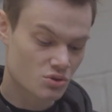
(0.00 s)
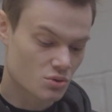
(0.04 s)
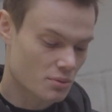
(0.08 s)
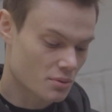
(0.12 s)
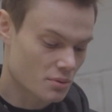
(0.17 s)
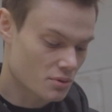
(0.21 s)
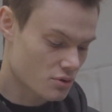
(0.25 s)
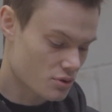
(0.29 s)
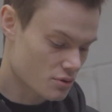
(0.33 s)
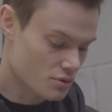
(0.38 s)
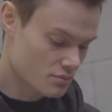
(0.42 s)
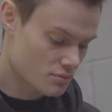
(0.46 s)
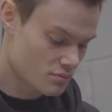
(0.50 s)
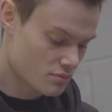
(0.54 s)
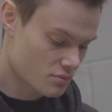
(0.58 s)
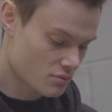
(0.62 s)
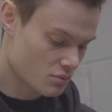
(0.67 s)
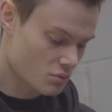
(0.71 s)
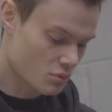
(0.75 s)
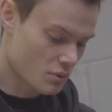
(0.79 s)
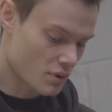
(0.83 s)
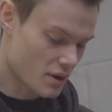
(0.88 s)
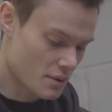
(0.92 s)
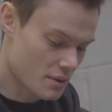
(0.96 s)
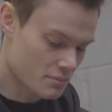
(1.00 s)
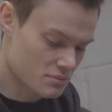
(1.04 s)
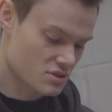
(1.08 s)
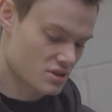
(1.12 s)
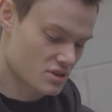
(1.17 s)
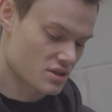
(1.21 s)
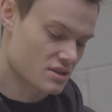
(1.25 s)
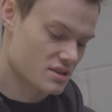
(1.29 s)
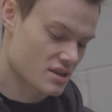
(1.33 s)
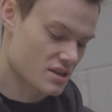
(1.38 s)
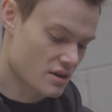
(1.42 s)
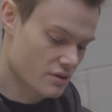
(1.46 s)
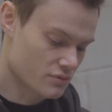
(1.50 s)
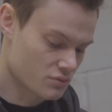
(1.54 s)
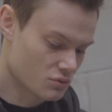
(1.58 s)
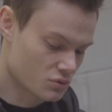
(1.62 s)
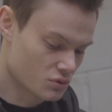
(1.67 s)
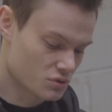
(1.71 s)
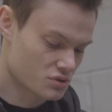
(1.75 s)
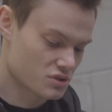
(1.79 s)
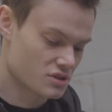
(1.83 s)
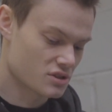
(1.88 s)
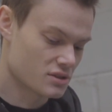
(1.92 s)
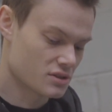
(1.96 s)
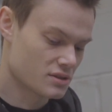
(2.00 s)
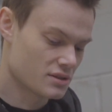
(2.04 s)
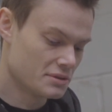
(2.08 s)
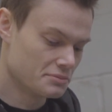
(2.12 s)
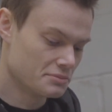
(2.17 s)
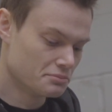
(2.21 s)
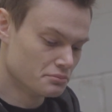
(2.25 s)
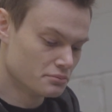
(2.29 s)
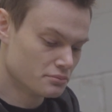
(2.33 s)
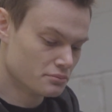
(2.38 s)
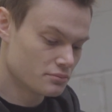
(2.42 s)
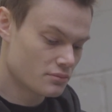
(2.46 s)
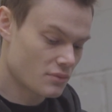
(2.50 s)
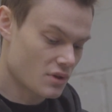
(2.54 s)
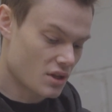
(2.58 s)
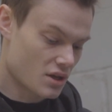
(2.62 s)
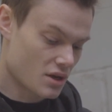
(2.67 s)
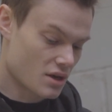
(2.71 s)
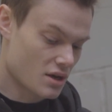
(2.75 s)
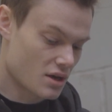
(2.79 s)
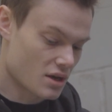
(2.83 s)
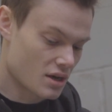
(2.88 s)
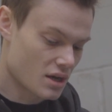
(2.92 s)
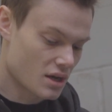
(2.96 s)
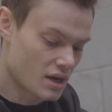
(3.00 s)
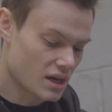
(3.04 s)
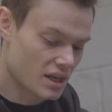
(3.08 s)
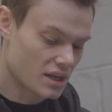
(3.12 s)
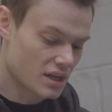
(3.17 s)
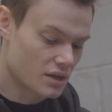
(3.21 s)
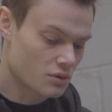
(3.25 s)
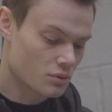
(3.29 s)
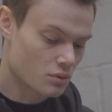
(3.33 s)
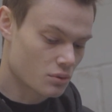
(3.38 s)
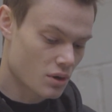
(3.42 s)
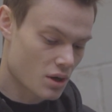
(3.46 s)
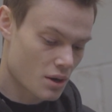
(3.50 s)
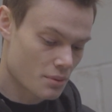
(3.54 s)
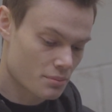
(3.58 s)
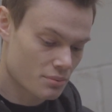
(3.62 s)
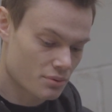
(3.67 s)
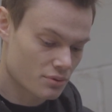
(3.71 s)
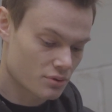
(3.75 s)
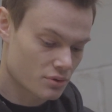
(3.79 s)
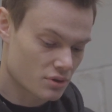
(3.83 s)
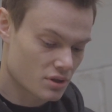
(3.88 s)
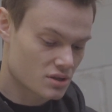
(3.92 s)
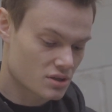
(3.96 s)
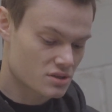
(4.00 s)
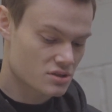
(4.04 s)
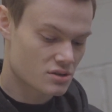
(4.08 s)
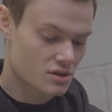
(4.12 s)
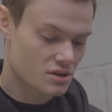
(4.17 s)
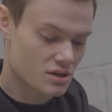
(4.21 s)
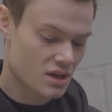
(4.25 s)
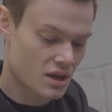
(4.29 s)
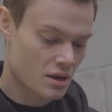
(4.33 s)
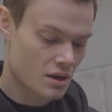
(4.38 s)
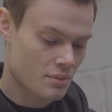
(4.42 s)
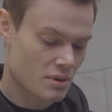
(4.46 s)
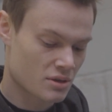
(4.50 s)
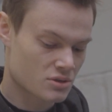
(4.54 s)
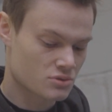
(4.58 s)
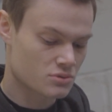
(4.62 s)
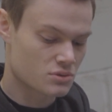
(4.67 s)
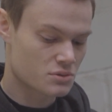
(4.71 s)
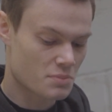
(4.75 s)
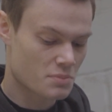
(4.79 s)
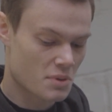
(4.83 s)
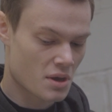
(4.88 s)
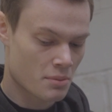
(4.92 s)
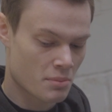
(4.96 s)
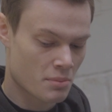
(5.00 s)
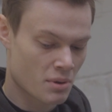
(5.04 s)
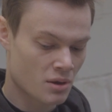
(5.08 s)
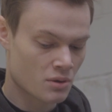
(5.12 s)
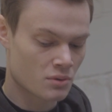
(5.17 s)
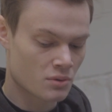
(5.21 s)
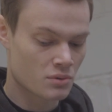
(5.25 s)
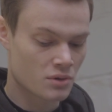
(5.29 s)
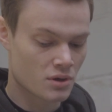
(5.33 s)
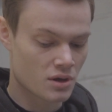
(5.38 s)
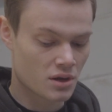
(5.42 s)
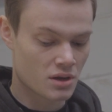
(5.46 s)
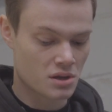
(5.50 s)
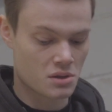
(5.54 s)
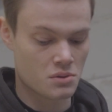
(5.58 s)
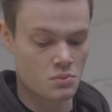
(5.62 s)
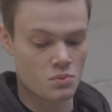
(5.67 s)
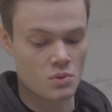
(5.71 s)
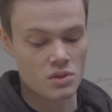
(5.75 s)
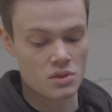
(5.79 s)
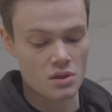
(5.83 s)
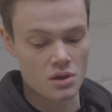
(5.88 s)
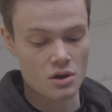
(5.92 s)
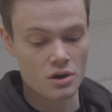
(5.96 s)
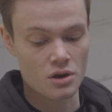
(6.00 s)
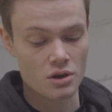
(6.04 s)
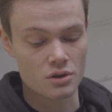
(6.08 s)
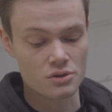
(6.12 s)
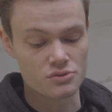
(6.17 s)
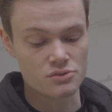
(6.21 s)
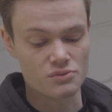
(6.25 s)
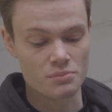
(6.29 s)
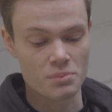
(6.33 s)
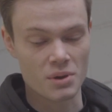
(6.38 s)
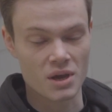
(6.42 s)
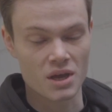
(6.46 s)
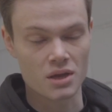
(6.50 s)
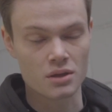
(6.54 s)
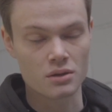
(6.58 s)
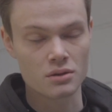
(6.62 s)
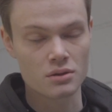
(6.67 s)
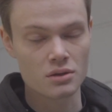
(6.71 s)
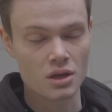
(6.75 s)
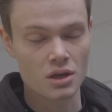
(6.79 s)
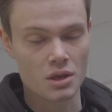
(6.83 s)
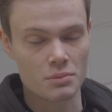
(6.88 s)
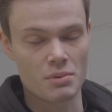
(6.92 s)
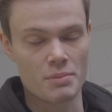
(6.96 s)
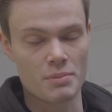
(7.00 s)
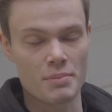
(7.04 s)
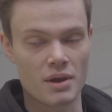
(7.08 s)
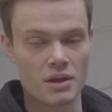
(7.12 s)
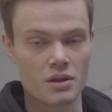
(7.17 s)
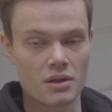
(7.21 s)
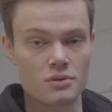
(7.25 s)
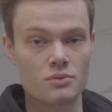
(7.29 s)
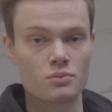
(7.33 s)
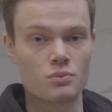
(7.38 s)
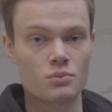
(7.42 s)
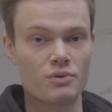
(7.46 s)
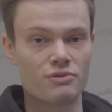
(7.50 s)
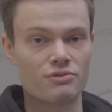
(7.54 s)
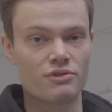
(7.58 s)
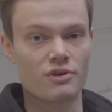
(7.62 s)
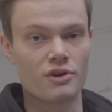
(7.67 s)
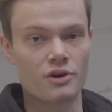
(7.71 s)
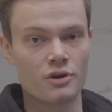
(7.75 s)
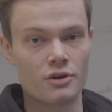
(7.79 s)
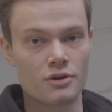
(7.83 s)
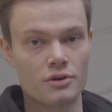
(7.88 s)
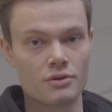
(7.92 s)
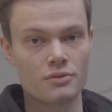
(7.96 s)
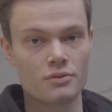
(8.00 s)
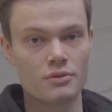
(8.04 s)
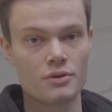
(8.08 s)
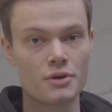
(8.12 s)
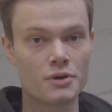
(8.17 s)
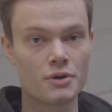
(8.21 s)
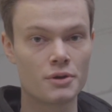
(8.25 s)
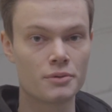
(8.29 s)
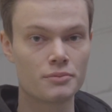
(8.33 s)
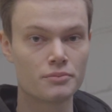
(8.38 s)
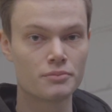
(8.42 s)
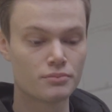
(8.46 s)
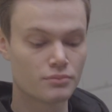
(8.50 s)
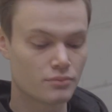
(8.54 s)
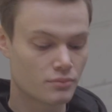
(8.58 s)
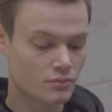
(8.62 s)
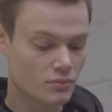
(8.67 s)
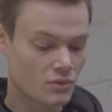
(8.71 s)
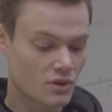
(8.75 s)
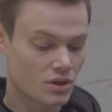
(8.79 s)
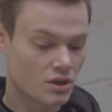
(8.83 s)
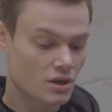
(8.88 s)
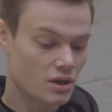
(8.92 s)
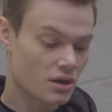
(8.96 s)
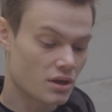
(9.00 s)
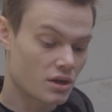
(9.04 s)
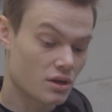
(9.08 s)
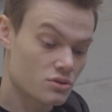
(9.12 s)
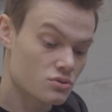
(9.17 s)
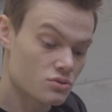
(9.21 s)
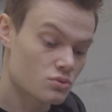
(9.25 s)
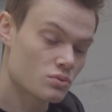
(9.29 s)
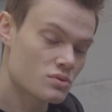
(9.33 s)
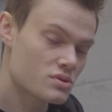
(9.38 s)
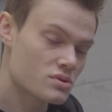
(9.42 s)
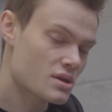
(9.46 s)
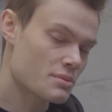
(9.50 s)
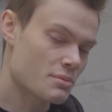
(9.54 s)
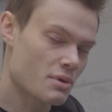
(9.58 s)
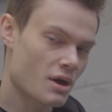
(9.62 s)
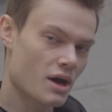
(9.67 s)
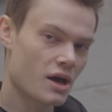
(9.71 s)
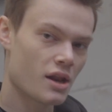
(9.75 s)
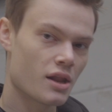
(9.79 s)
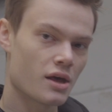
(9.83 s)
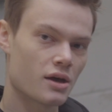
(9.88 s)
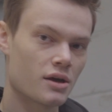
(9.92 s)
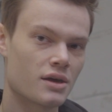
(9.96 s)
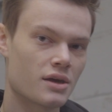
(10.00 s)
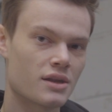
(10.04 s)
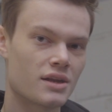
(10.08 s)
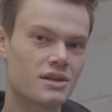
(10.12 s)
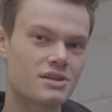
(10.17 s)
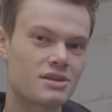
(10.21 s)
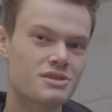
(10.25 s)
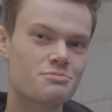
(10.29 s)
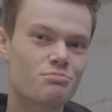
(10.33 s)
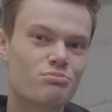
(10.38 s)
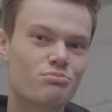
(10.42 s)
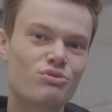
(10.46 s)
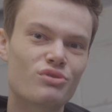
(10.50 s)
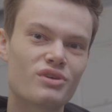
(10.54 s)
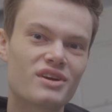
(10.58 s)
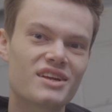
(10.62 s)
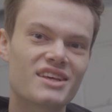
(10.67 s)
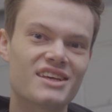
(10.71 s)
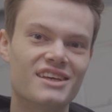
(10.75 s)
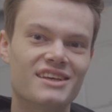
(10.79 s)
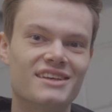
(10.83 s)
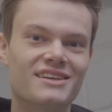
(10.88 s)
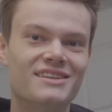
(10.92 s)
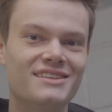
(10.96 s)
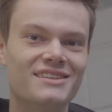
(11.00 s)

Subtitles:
So what I'm going to do, we'll empty this out of water, clean it all up on the inside, get it back to its bare metal, and then when the car goes for paint, it can be painted with the car. And it's all the same colour, and it's pretty.